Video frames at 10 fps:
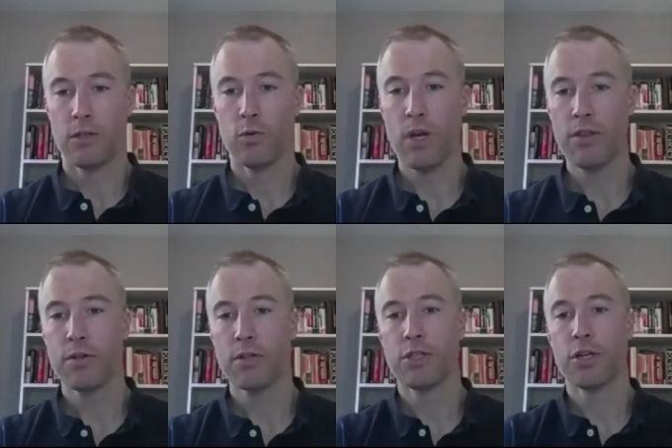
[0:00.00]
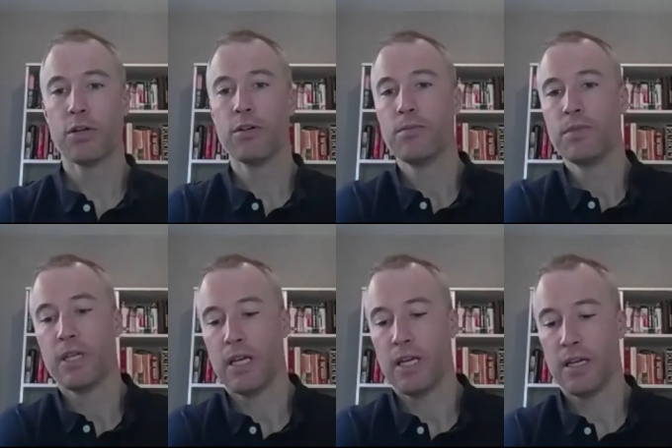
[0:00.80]
So whether
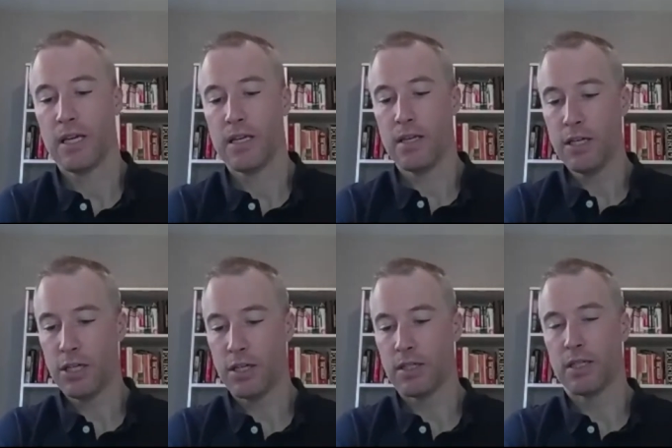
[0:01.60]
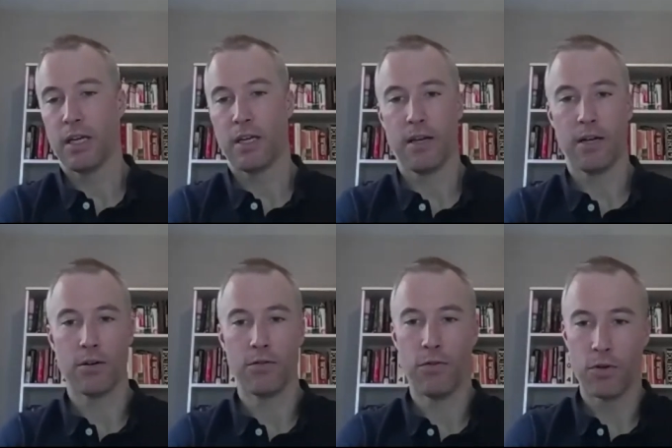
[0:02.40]
terms and conditions like that
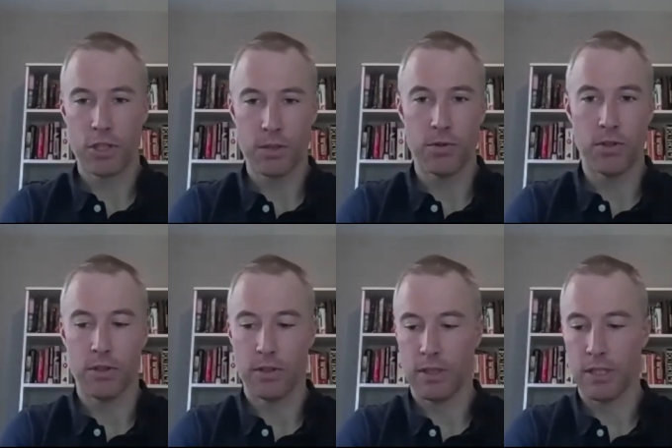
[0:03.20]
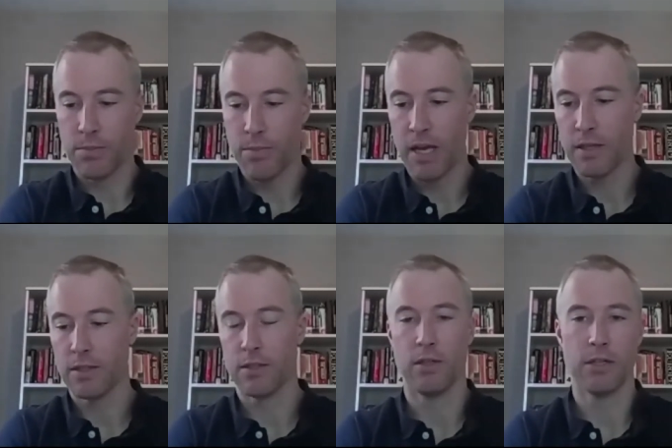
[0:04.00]
are enforceable
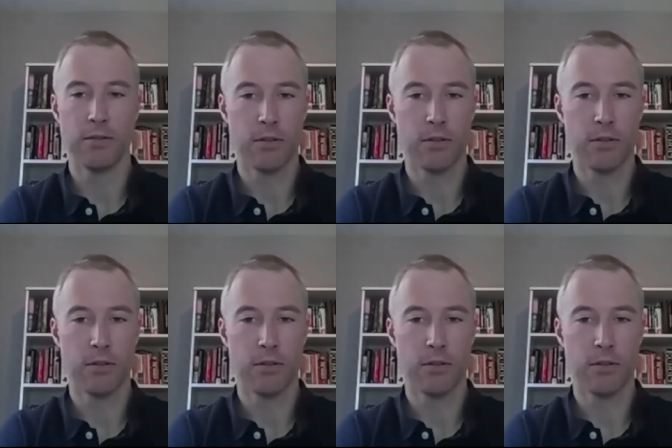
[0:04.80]
depends on,